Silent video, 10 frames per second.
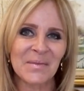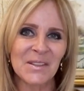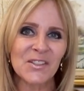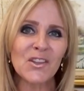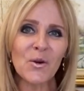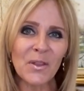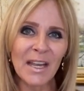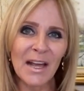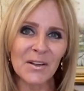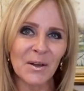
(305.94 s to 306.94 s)
so that
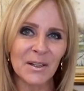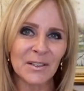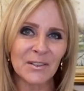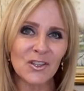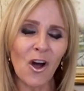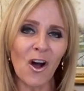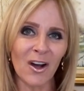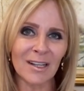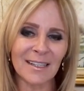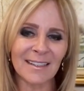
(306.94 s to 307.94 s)
our
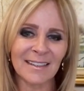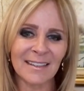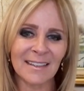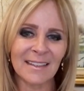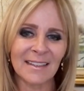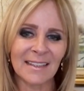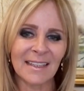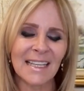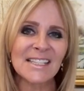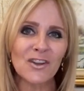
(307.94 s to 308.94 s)
talk
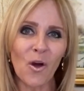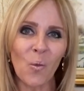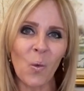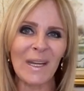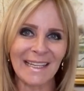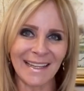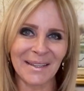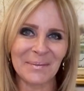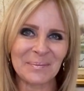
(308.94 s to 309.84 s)
is not weak.